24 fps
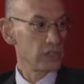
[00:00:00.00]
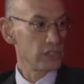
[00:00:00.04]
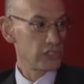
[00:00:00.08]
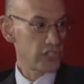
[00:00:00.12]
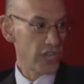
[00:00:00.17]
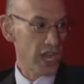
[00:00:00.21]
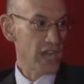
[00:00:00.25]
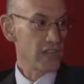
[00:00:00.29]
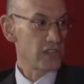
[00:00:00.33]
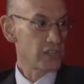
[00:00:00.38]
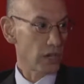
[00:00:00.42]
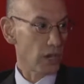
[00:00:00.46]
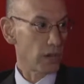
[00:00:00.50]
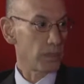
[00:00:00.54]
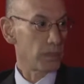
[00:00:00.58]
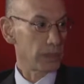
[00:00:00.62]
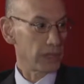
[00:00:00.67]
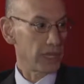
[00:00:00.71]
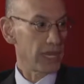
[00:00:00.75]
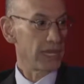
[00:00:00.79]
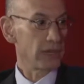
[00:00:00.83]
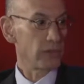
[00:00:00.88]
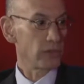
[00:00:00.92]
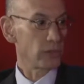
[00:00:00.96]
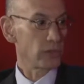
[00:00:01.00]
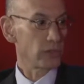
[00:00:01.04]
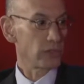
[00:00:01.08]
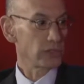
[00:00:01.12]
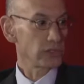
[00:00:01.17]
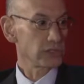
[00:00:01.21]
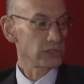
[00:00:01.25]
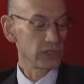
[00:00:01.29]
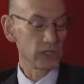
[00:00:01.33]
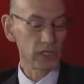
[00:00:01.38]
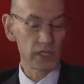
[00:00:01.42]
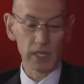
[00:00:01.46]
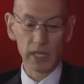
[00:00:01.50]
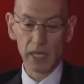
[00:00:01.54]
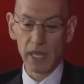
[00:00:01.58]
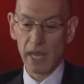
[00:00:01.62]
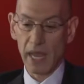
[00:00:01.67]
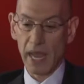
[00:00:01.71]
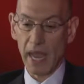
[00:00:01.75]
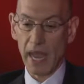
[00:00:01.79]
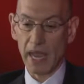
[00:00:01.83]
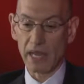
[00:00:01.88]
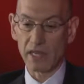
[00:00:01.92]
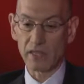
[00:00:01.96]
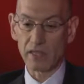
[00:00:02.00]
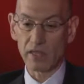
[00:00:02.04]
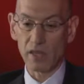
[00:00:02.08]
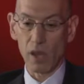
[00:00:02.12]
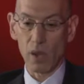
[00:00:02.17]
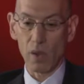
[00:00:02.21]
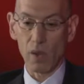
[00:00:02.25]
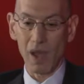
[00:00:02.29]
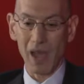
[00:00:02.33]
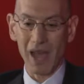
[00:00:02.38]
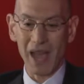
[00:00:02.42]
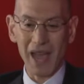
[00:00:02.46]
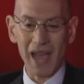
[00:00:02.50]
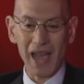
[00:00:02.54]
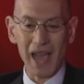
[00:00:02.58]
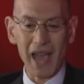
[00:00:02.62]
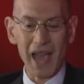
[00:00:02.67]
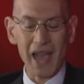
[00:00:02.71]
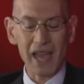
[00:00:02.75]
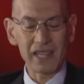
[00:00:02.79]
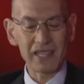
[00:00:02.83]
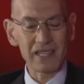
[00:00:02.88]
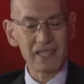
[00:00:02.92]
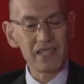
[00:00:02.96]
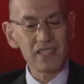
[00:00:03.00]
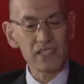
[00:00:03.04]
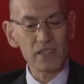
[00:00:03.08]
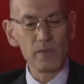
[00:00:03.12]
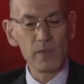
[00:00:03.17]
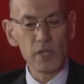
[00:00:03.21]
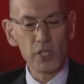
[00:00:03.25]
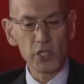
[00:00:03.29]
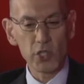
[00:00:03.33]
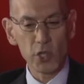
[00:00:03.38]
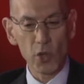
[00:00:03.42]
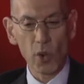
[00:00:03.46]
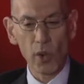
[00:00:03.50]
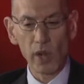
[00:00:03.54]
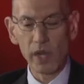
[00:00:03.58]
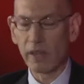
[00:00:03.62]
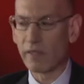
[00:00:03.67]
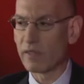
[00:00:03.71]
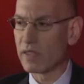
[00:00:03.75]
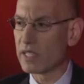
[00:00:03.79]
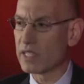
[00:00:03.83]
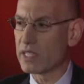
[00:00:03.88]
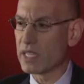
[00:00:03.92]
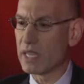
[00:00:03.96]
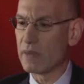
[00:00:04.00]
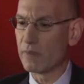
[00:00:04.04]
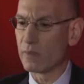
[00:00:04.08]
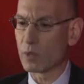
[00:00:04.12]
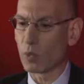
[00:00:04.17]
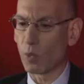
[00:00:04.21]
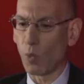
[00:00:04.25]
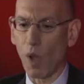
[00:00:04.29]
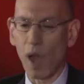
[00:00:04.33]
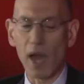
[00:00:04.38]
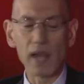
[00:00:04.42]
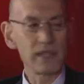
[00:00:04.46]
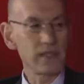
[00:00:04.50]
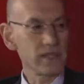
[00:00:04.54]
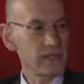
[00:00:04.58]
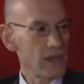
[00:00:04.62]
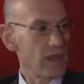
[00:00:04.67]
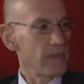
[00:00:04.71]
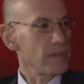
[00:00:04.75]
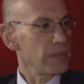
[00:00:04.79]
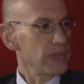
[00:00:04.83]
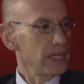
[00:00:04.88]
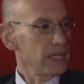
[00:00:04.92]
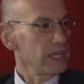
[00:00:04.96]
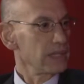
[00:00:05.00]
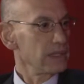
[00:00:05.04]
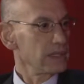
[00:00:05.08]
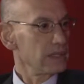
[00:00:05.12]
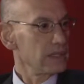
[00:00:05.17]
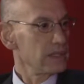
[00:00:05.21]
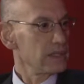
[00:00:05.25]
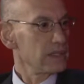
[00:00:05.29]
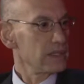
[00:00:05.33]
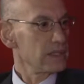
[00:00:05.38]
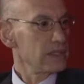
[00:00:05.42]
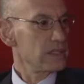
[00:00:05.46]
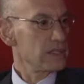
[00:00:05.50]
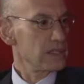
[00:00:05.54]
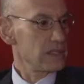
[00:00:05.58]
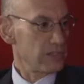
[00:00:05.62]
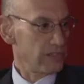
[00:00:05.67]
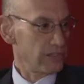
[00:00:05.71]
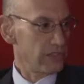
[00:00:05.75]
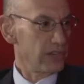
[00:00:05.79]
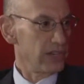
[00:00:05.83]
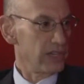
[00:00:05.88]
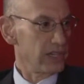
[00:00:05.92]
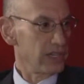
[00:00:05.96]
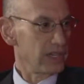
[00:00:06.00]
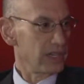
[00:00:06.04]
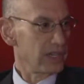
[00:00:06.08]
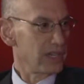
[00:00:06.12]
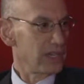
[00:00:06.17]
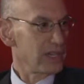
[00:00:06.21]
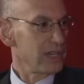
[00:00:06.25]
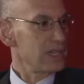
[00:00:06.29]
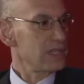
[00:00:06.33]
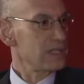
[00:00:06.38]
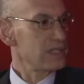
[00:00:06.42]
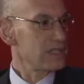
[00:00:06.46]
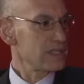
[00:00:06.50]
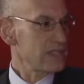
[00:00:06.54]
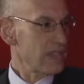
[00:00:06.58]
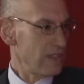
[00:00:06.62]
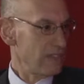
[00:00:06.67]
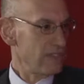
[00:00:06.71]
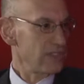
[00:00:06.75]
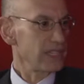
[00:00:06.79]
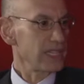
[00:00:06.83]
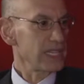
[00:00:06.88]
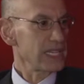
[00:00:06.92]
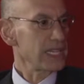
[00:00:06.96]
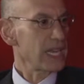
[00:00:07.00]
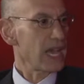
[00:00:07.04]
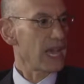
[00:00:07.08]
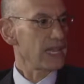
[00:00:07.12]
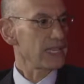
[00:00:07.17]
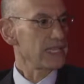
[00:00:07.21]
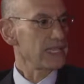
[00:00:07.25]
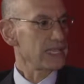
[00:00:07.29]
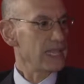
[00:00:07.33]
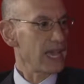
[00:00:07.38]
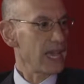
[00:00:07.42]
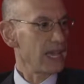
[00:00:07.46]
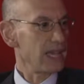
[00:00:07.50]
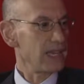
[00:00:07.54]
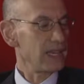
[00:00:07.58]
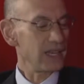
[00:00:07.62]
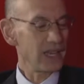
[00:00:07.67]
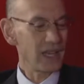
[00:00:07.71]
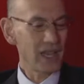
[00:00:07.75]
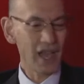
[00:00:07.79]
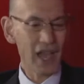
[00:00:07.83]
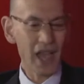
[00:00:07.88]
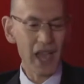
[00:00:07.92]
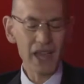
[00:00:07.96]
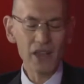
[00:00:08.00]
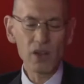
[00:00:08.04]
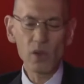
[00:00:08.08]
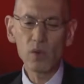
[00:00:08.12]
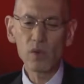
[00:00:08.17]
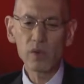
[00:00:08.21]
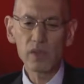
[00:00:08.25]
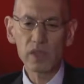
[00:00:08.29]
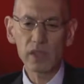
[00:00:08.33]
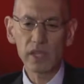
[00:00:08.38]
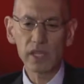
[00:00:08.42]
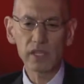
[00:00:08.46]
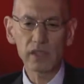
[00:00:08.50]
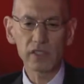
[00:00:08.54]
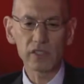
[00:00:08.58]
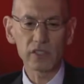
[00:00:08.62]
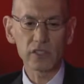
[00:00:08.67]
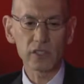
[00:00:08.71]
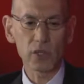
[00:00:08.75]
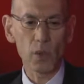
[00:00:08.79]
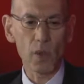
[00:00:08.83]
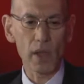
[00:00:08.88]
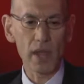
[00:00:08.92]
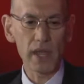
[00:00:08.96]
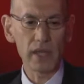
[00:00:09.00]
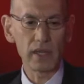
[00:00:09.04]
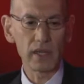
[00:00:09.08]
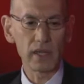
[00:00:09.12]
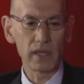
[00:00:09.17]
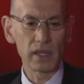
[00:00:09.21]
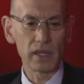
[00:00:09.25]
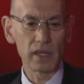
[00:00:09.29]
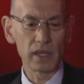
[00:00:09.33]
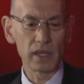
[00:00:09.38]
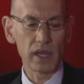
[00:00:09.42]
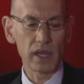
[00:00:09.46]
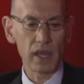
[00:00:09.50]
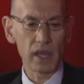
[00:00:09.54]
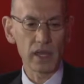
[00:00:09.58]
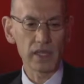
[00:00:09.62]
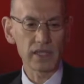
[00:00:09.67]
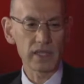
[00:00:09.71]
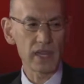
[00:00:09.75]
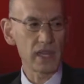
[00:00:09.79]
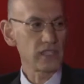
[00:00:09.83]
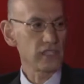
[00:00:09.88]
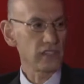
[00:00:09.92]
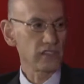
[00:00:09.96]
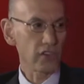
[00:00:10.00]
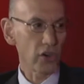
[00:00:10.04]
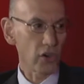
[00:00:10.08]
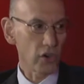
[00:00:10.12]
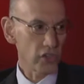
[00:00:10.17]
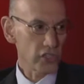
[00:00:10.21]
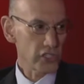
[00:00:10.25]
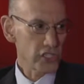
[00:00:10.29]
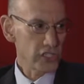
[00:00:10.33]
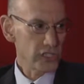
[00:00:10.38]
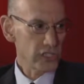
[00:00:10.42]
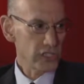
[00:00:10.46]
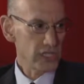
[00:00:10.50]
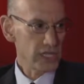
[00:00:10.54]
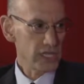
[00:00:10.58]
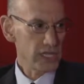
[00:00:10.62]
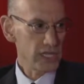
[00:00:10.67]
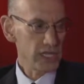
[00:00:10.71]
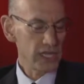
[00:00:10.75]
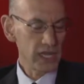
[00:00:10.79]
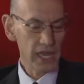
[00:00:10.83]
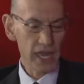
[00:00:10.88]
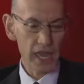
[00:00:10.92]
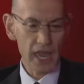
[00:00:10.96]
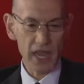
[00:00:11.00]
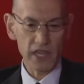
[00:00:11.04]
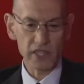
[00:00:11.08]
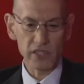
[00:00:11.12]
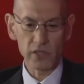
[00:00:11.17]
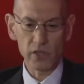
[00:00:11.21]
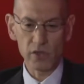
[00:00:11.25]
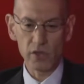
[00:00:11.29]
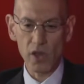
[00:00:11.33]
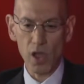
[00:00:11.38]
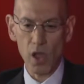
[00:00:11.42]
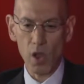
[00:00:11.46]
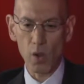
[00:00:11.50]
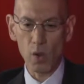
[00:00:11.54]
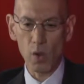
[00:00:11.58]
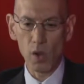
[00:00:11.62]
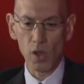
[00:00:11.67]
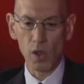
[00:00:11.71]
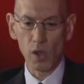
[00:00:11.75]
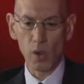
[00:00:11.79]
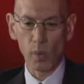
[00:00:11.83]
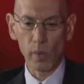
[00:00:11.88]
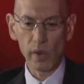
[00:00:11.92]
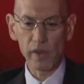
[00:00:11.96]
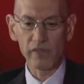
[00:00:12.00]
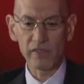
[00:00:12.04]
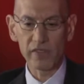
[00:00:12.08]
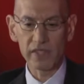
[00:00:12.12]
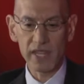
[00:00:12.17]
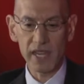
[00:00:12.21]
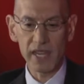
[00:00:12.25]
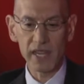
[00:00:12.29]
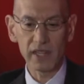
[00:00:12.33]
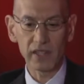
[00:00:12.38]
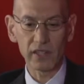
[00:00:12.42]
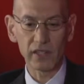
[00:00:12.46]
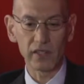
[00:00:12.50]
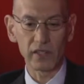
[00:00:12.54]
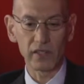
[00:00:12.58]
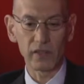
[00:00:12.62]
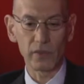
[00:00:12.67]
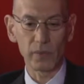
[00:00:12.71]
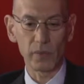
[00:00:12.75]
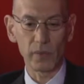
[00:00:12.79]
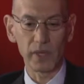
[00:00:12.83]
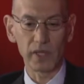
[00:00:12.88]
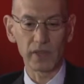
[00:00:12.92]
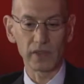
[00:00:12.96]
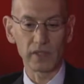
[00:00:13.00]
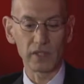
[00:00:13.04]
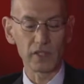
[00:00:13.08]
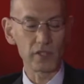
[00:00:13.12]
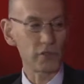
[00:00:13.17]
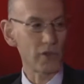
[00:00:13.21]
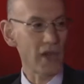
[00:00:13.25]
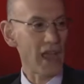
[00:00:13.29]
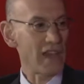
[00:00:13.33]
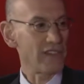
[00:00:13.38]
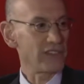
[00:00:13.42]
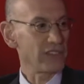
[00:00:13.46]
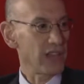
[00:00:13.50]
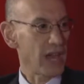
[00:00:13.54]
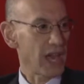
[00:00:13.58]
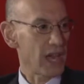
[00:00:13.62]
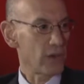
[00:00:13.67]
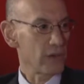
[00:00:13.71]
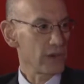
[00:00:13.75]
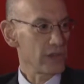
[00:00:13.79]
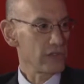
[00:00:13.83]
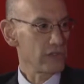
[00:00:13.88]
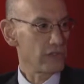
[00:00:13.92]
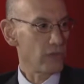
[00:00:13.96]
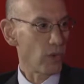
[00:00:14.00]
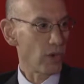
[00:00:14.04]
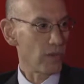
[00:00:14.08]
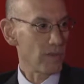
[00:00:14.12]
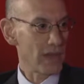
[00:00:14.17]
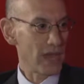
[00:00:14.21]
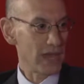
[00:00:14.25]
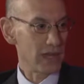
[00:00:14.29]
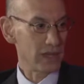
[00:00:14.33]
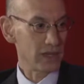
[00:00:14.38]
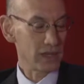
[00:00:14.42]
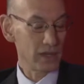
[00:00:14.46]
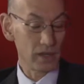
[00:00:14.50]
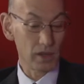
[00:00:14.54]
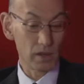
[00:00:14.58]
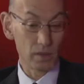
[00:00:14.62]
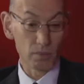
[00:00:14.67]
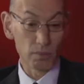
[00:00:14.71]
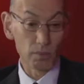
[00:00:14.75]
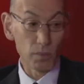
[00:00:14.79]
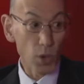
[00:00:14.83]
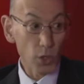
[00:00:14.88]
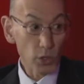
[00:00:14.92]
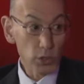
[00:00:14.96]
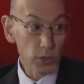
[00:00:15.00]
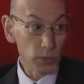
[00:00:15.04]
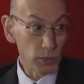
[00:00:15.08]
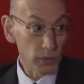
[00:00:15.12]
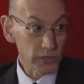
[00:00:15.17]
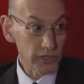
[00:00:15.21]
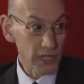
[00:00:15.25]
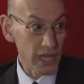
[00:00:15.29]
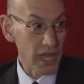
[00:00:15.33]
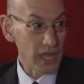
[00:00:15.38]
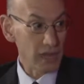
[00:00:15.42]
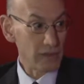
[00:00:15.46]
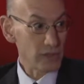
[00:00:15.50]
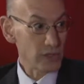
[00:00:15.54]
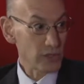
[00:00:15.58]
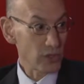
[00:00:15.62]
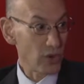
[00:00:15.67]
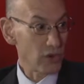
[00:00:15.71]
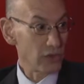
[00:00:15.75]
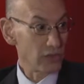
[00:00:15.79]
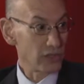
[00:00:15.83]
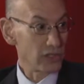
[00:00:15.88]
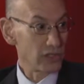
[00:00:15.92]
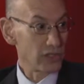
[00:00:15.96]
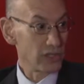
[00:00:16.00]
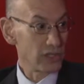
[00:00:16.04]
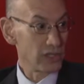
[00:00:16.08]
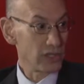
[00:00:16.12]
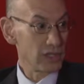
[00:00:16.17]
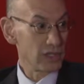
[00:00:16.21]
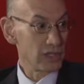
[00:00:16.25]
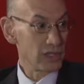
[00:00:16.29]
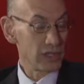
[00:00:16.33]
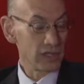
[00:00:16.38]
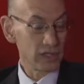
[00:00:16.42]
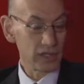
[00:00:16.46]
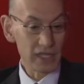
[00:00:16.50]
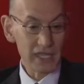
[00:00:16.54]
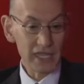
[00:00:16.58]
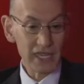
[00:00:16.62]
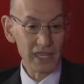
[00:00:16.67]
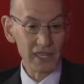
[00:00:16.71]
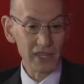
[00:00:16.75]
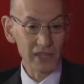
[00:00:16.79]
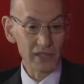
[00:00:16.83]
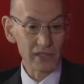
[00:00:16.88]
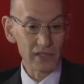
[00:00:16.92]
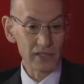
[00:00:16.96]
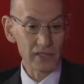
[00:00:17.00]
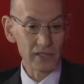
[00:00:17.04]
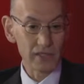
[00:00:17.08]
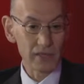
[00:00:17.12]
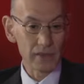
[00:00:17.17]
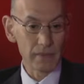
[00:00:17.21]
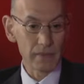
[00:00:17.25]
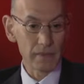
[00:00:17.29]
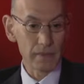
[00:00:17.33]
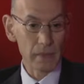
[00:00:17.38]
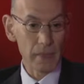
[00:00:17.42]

change our playing rules. And so, since a majority of the teams want something different, it's definitely not dead. I don't think there's quite a sense of urgency. As you know, we've tinkered with the draft lottery format multiple times over the years.